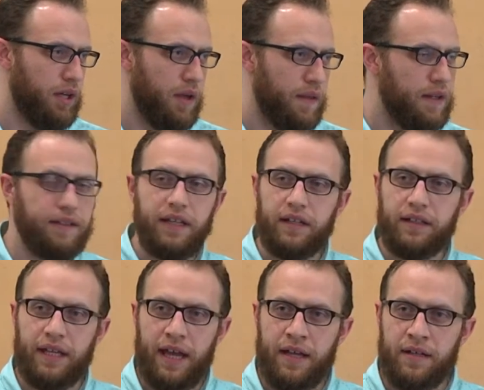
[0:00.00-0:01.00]
That indeed in
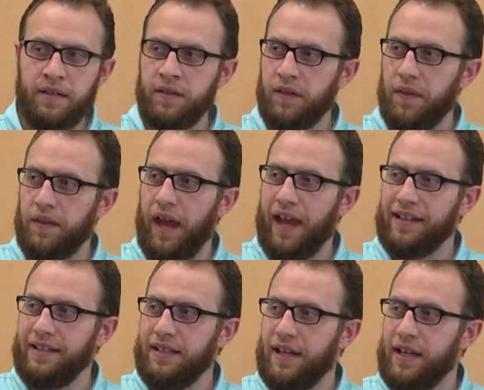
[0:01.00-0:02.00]
the end, the
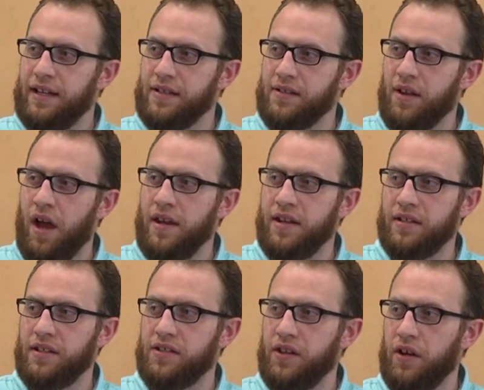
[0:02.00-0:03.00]
idea is not
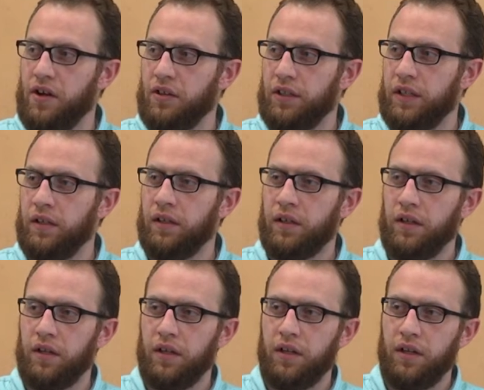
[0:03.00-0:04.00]
necessarily
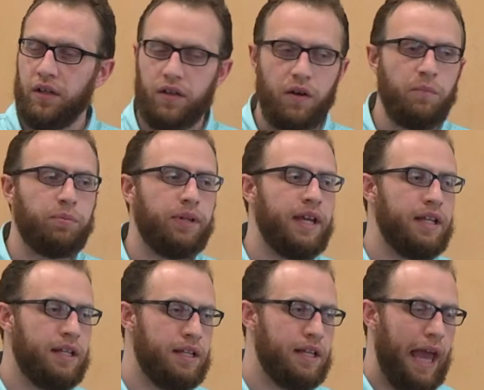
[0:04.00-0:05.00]

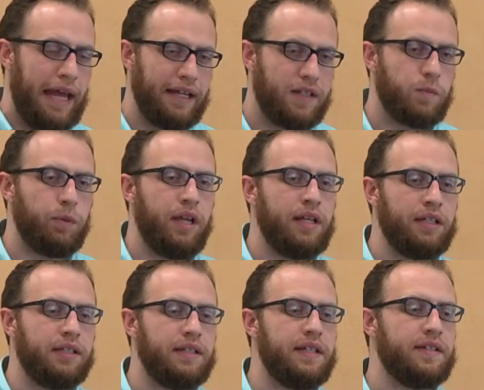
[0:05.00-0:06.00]
complaining and explaining
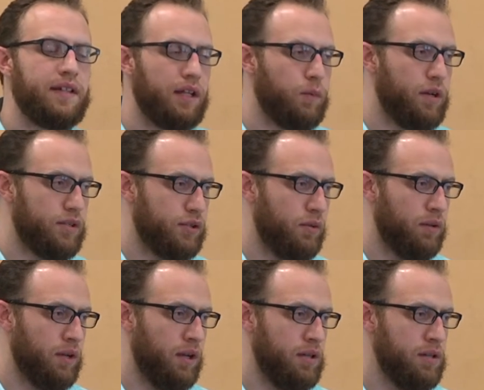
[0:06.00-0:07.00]
in detail what is going
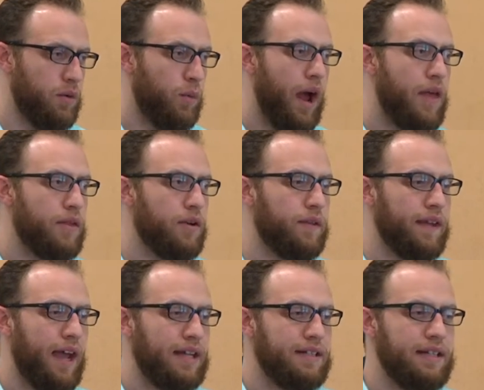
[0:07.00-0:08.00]
on. Rather, the
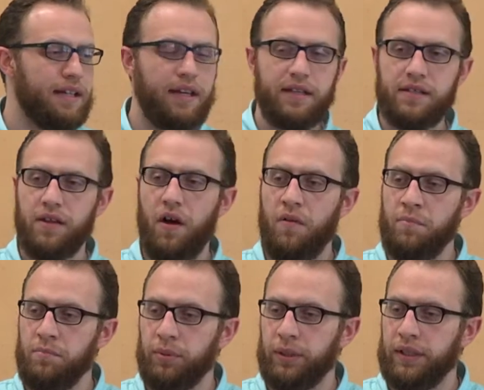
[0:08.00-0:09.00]
idea is
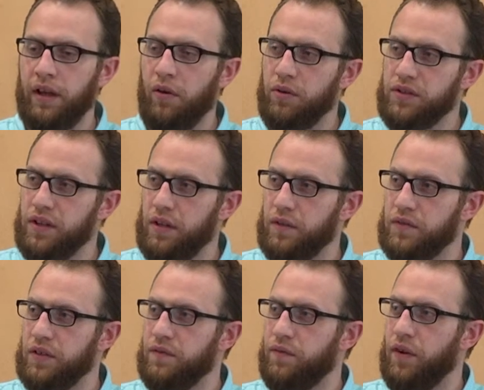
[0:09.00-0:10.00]
humbling ourselves
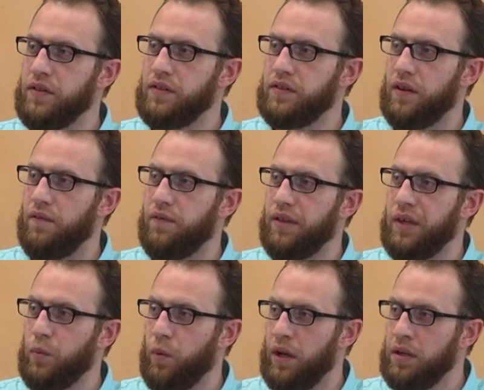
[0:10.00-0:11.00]
in front of the
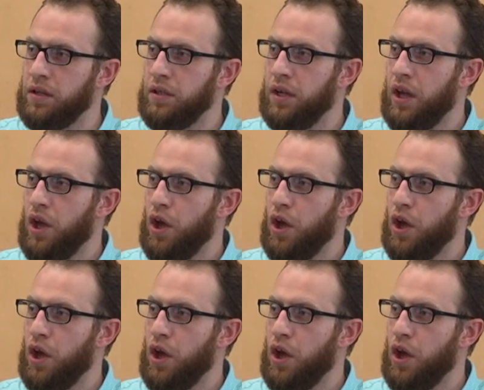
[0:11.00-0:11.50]
one